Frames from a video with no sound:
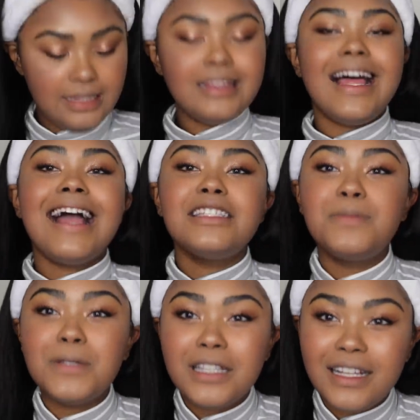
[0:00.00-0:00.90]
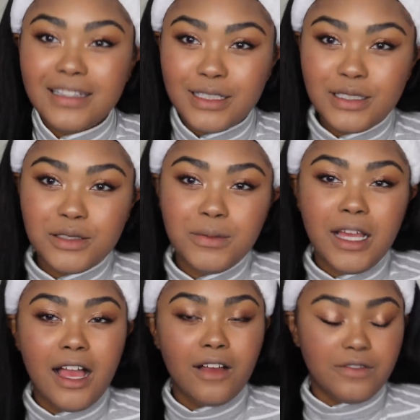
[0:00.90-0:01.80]
Last but not least, we
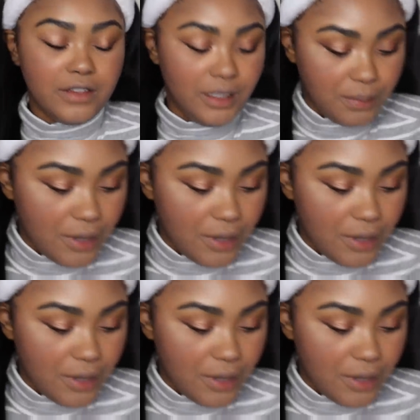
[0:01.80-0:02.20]
have lip